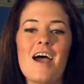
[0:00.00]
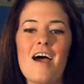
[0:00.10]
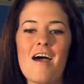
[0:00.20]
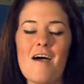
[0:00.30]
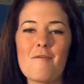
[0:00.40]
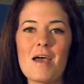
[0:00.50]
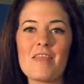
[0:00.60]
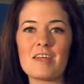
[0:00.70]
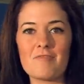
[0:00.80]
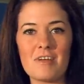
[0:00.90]
Um,
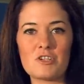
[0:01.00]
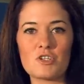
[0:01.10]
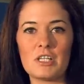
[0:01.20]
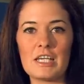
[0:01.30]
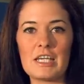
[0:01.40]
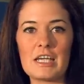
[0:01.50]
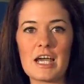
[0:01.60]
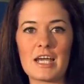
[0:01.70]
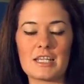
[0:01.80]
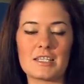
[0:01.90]
and then eventually
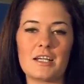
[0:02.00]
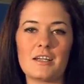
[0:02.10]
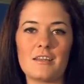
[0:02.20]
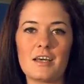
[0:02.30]
I decided